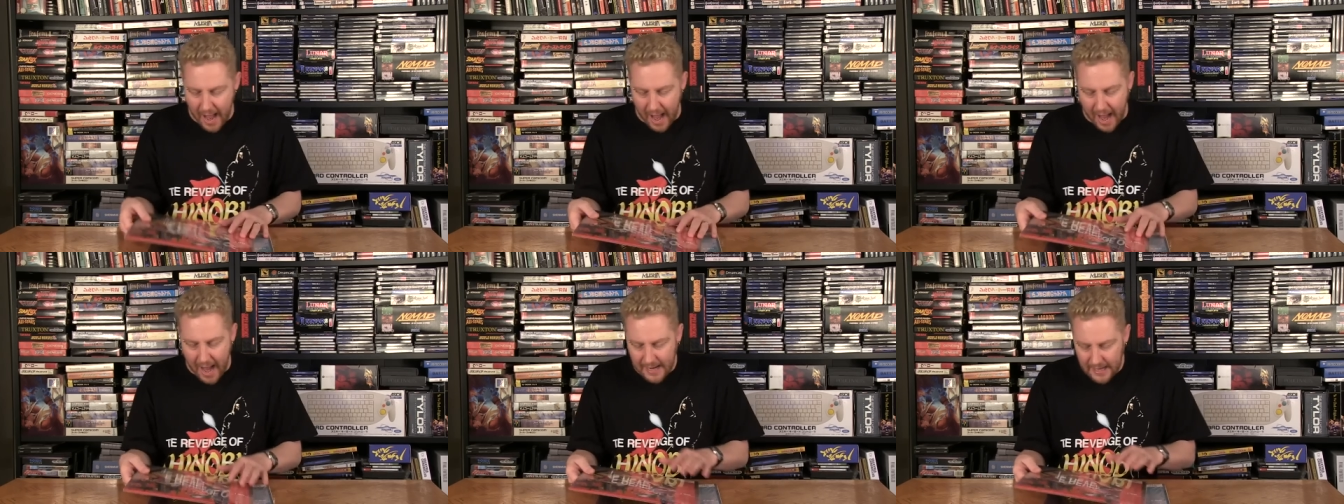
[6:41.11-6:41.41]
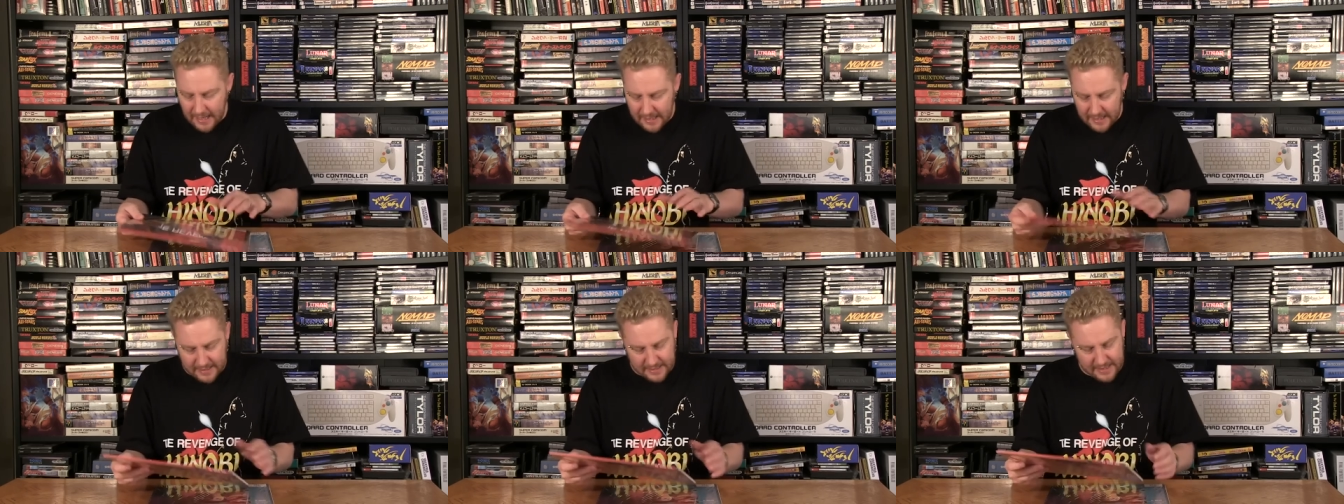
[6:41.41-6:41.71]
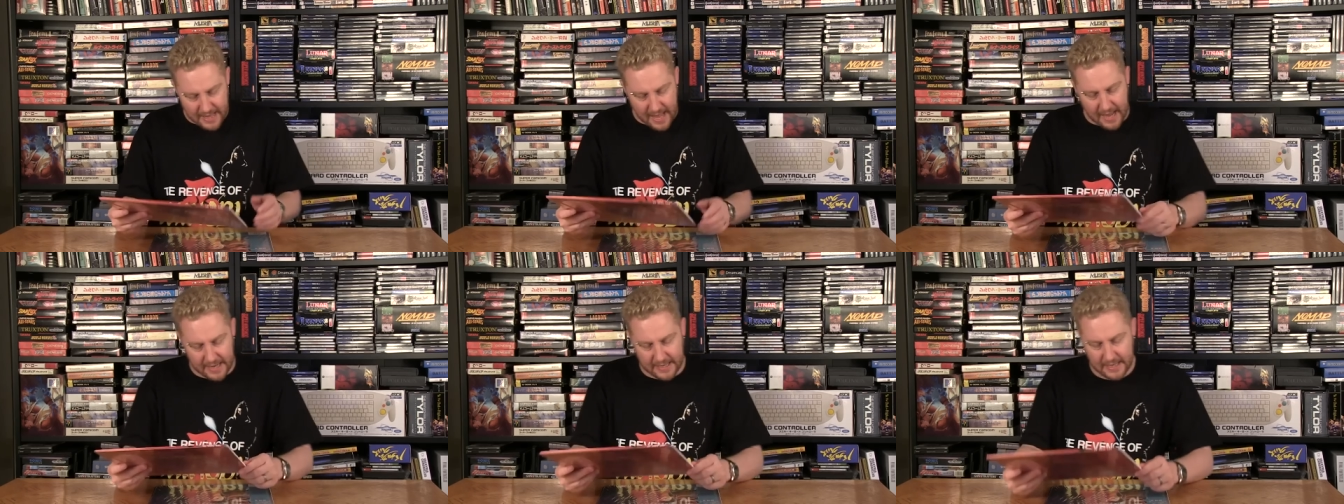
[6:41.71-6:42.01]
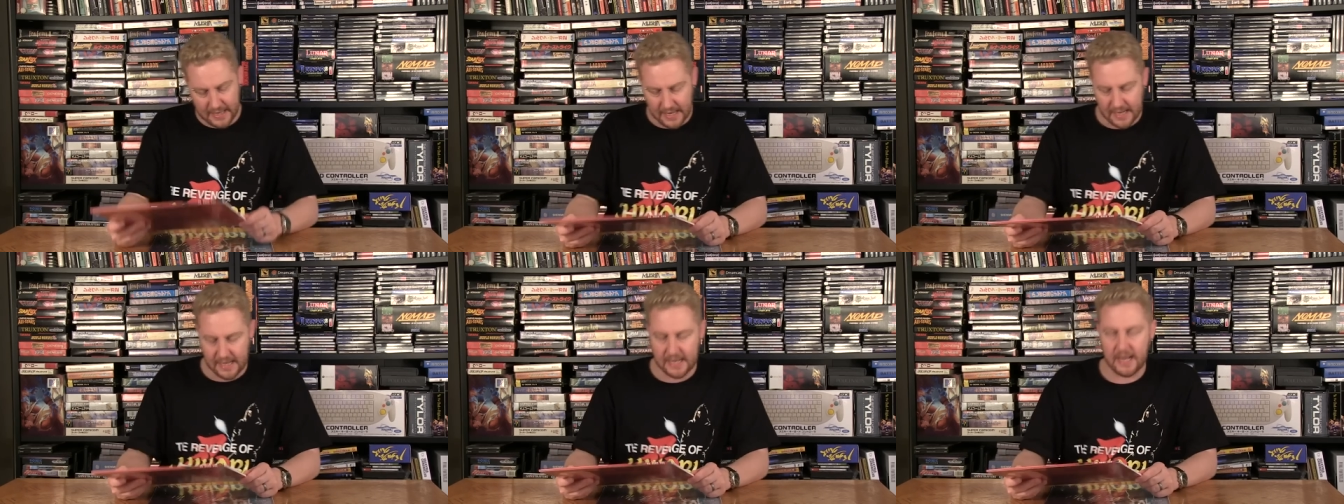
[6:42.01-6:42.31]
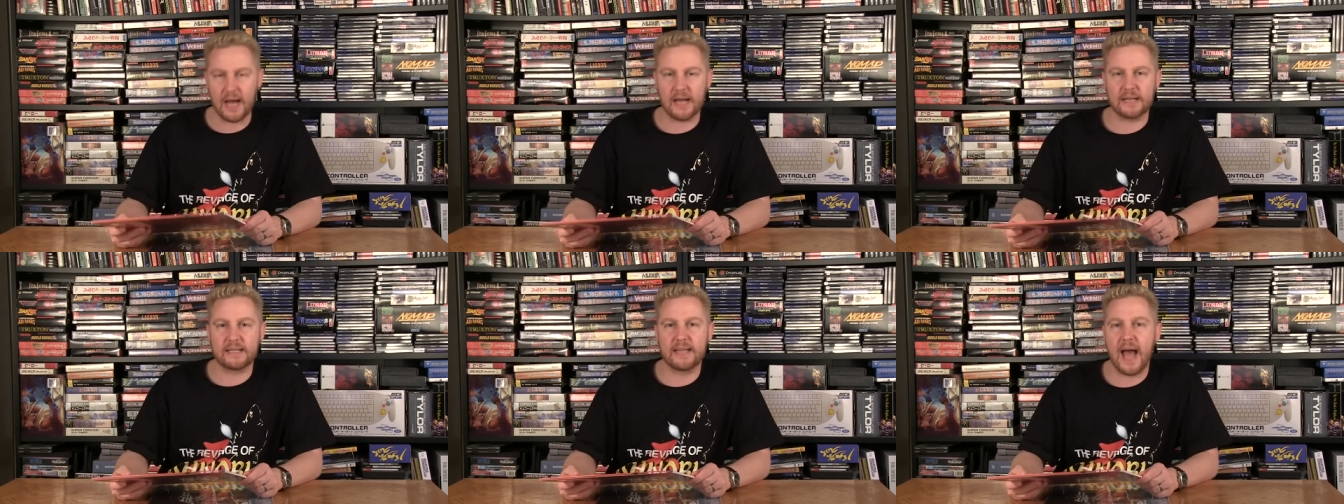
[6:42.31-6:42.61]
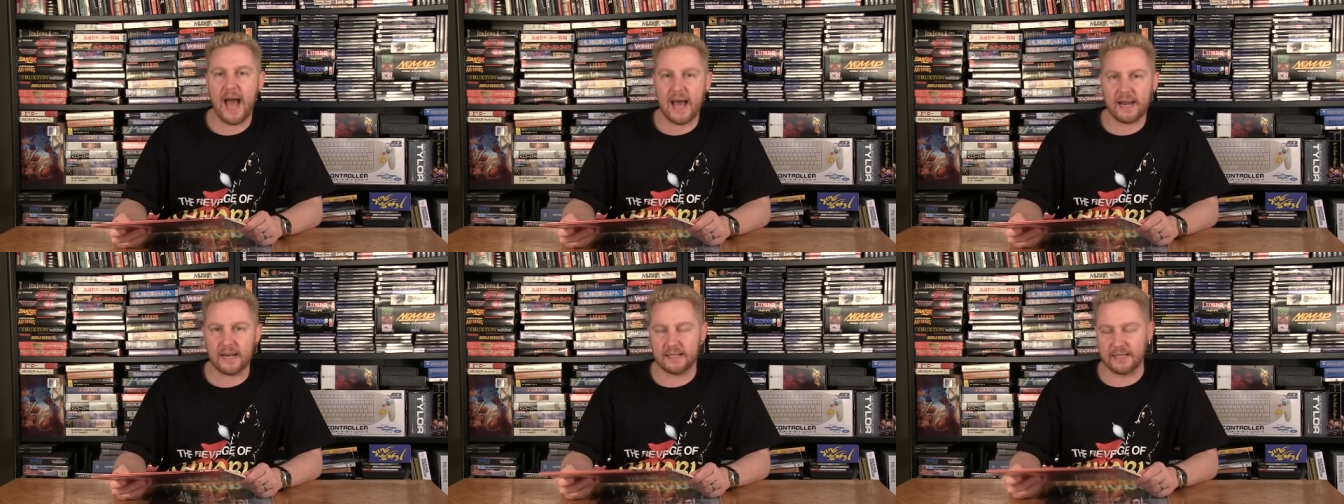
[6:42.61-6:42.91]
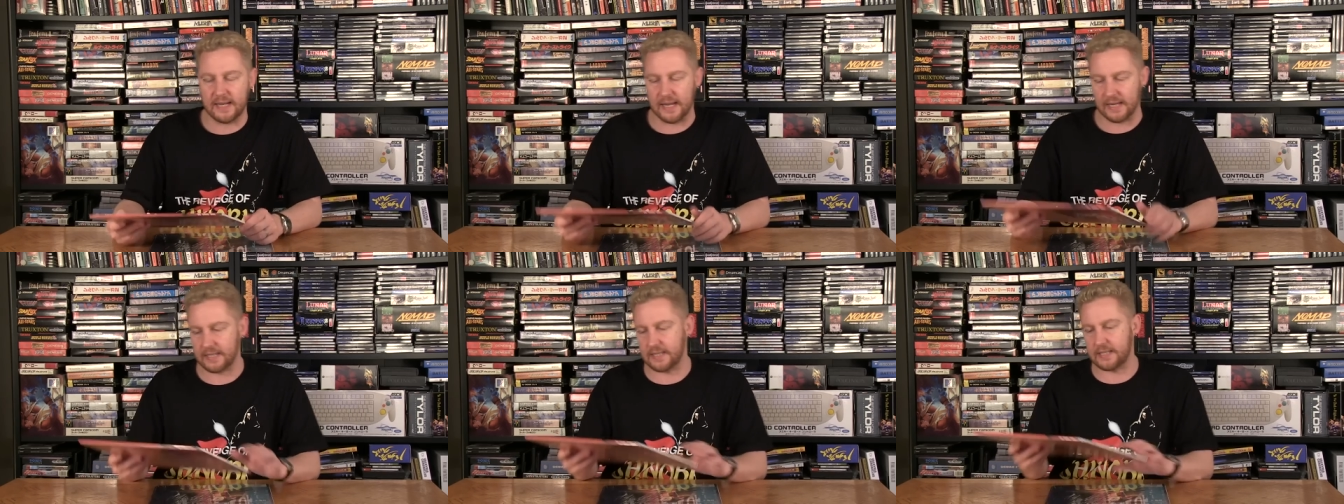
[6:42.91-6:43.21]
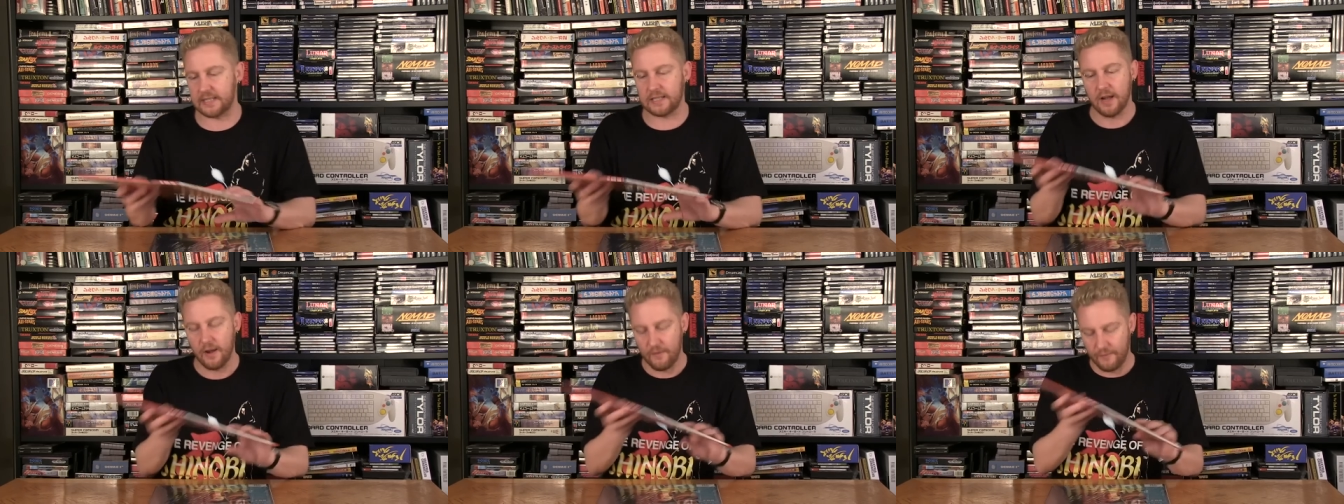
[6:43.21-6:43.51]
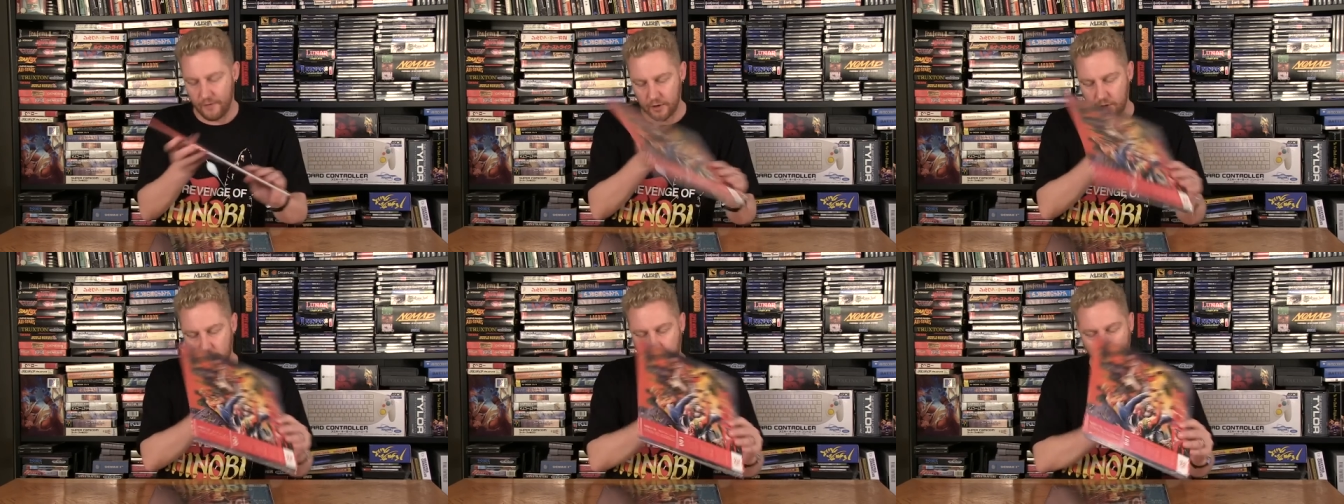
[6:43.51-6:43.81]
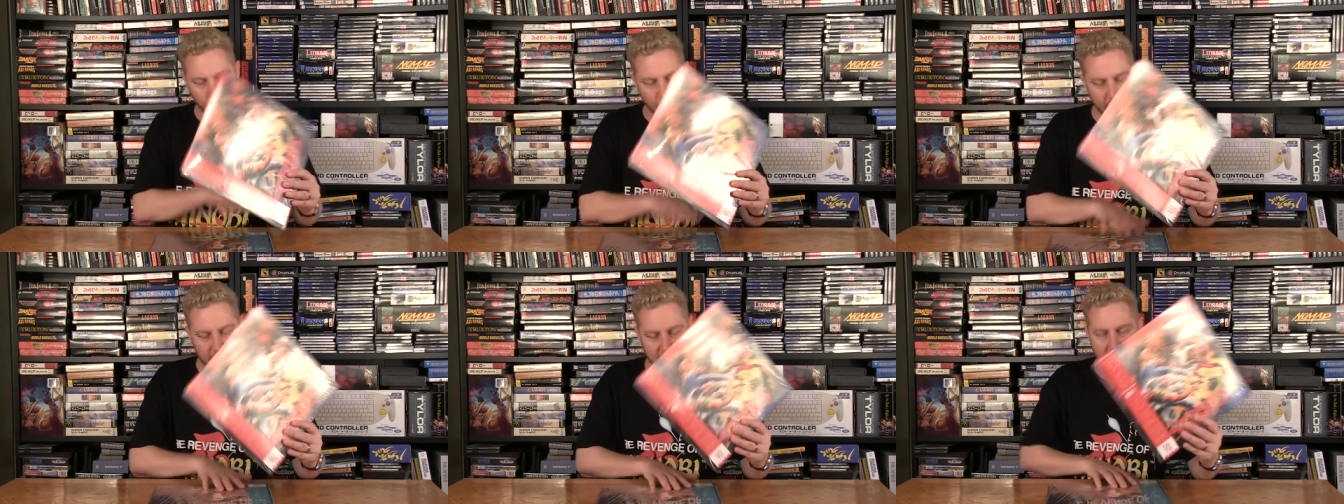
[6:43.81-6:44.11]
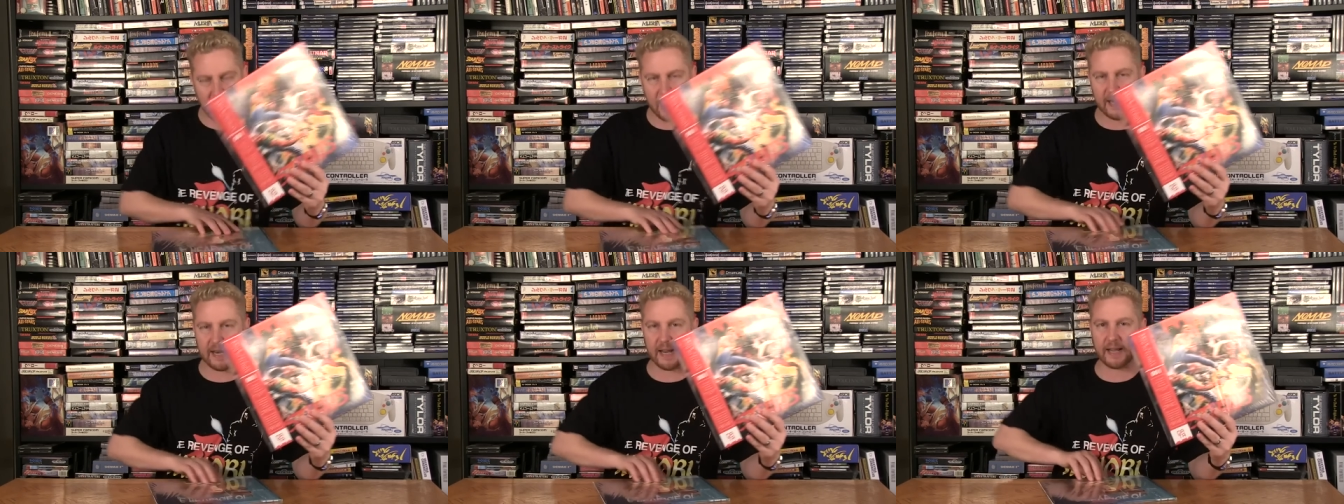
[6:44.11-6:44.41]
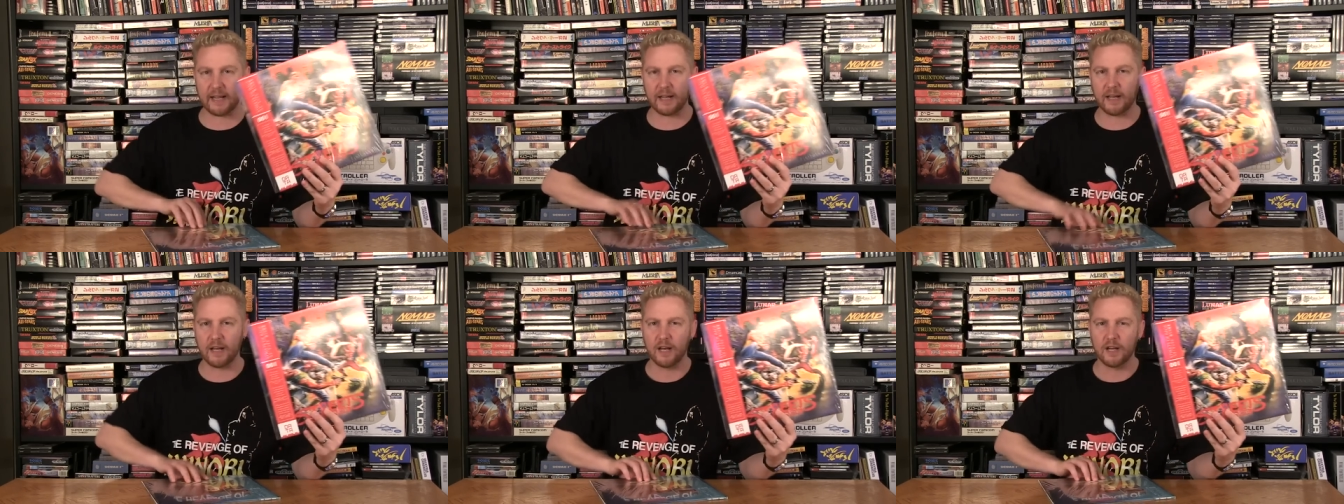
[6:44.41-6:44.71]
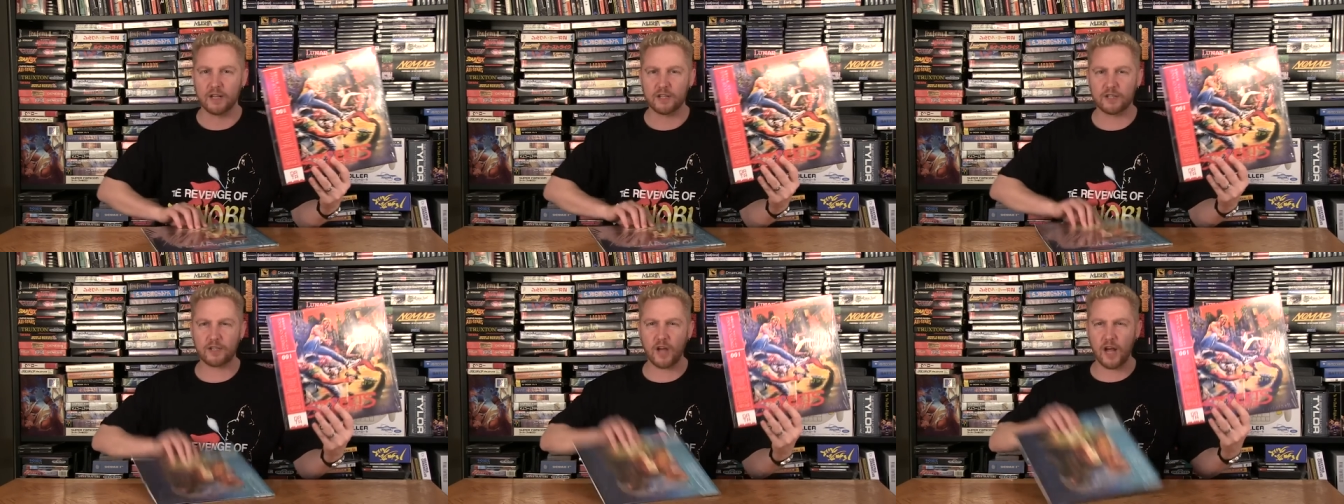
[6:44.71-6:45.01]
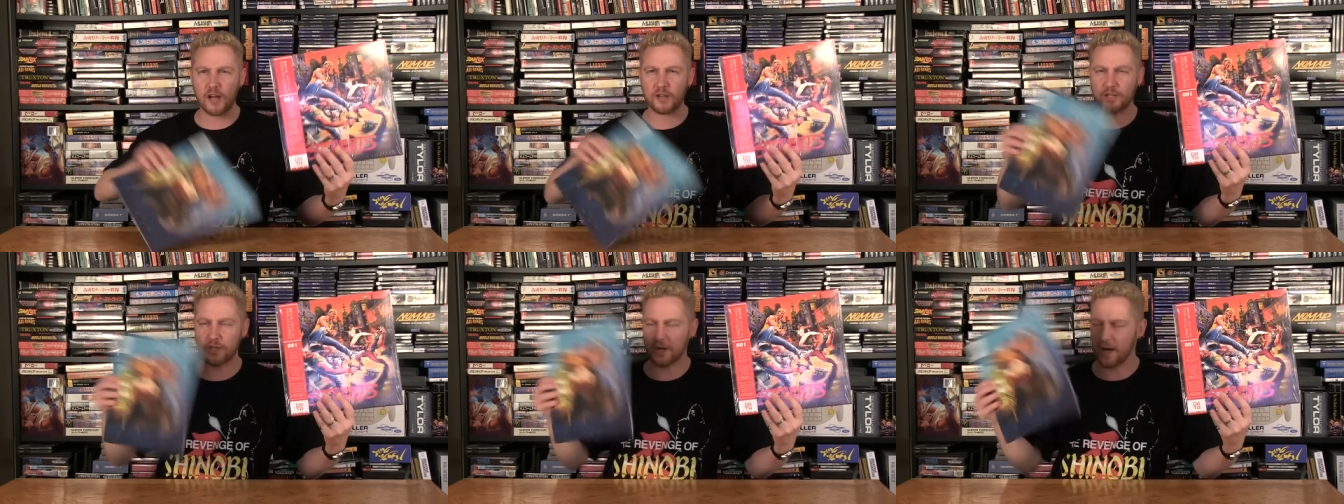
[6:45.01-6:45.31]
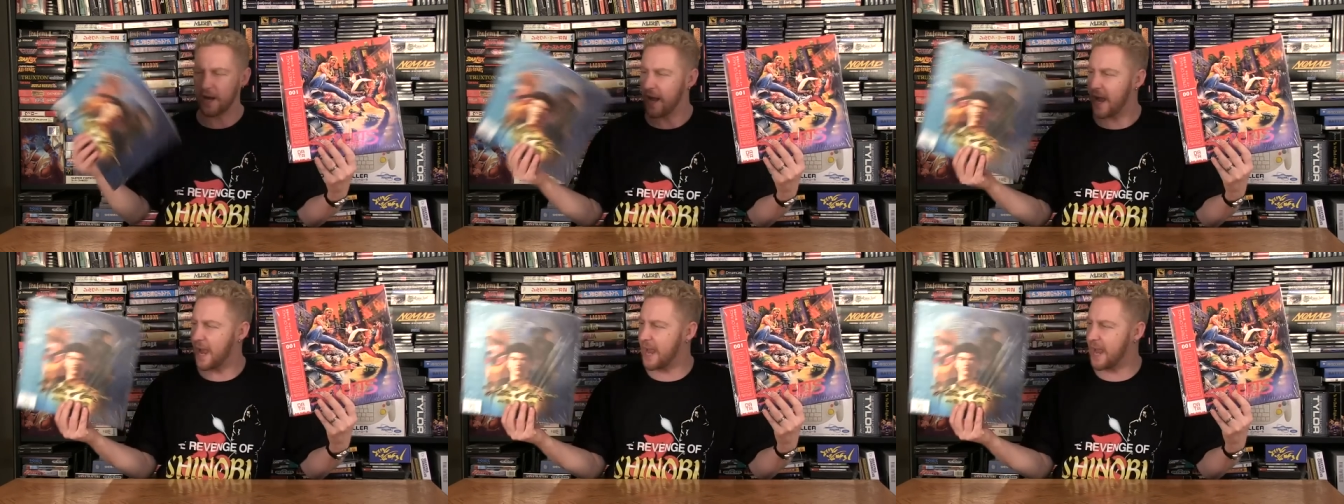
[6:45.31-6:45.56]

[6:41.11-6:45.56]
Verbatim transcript: I gotta thank uh, Data Discs for creating such